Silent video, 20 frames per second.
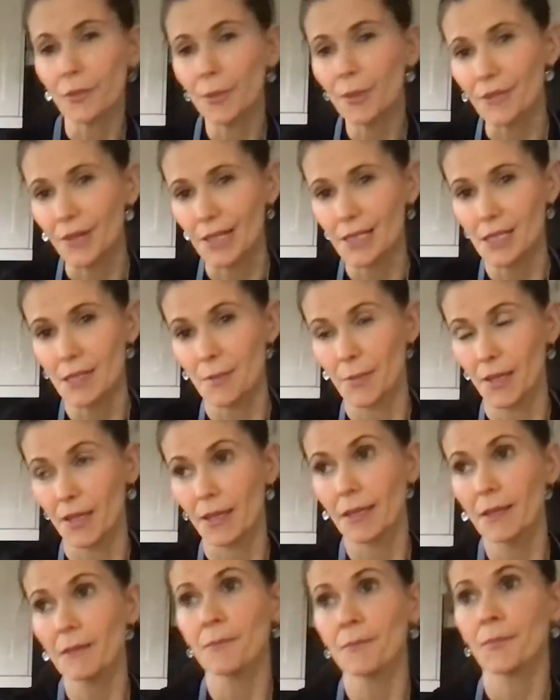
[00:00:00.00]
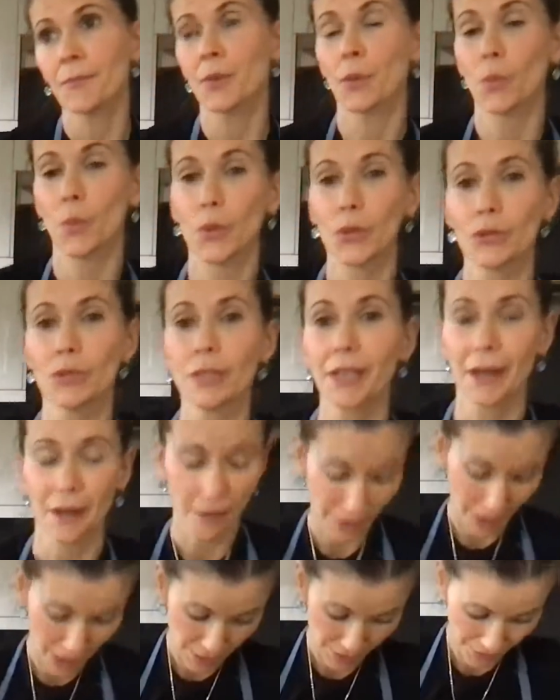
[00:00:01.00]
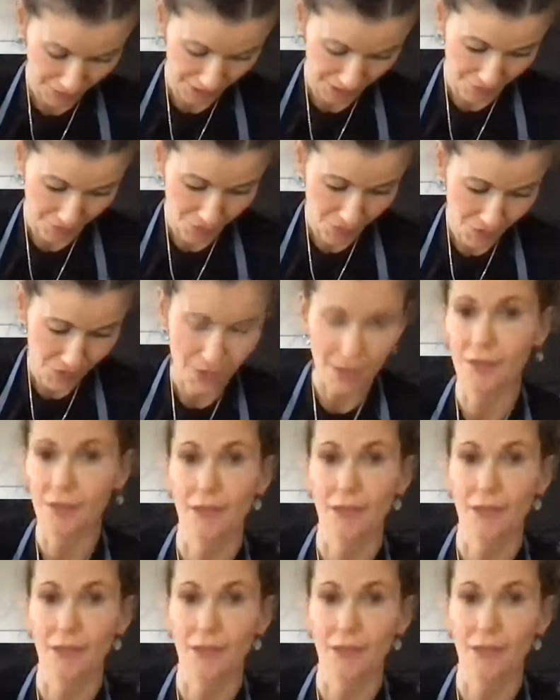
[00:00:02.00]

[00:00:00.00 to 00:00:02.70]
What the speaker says: a recipe, oil carries flavors.